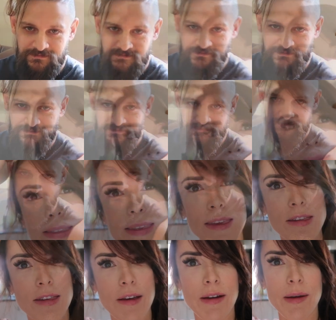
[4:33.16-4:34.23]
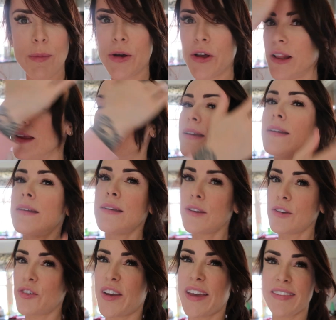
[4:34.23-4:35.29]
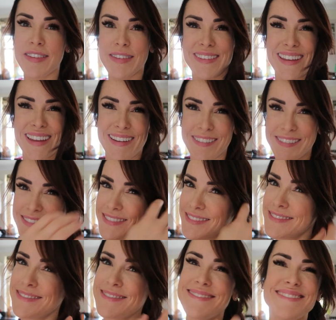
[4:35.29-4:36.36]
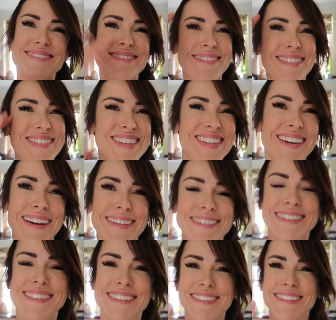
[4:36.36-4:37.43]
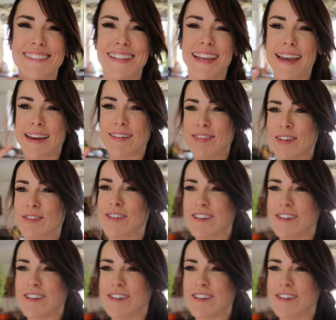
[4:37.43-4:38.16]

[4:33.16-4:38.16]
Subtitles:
So I'm all dressed now and showered after